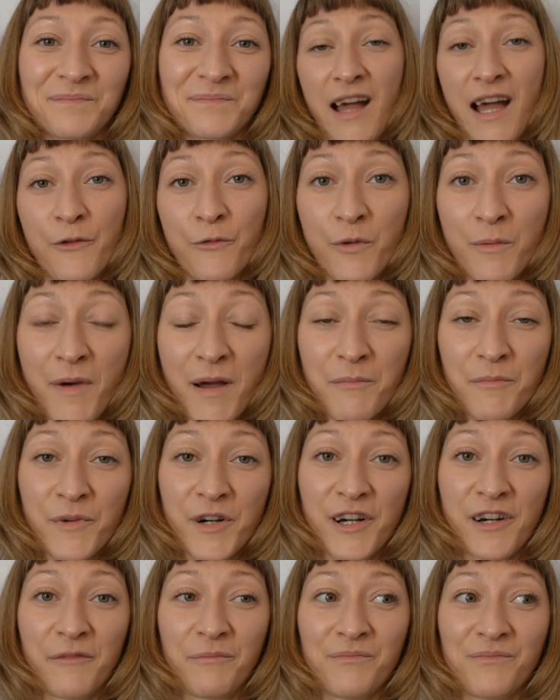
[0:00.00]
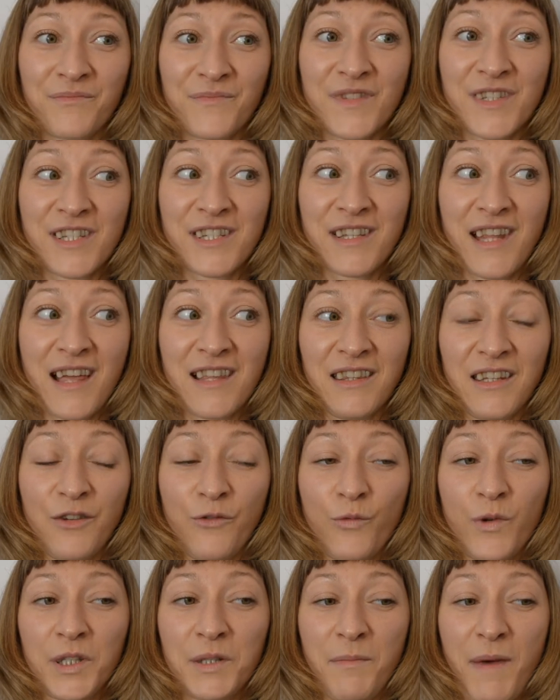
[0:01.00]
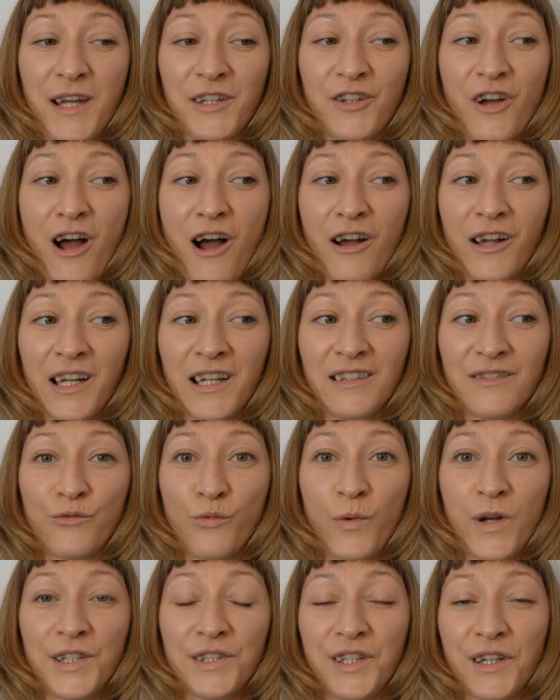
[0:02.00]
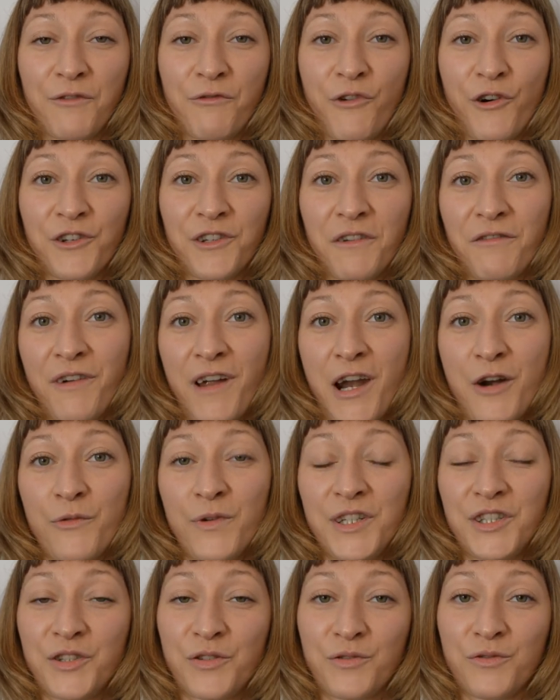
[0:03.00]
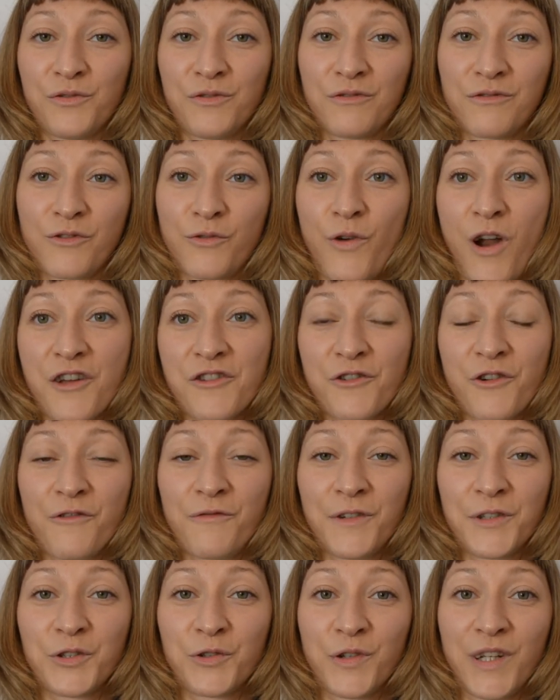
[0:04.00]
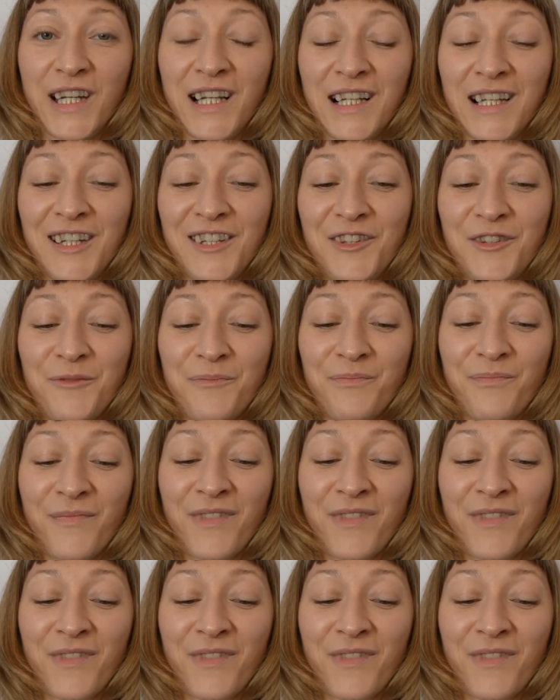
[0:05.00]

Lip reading: I remember standing with my dog and waiting for the ferry to cross over to England.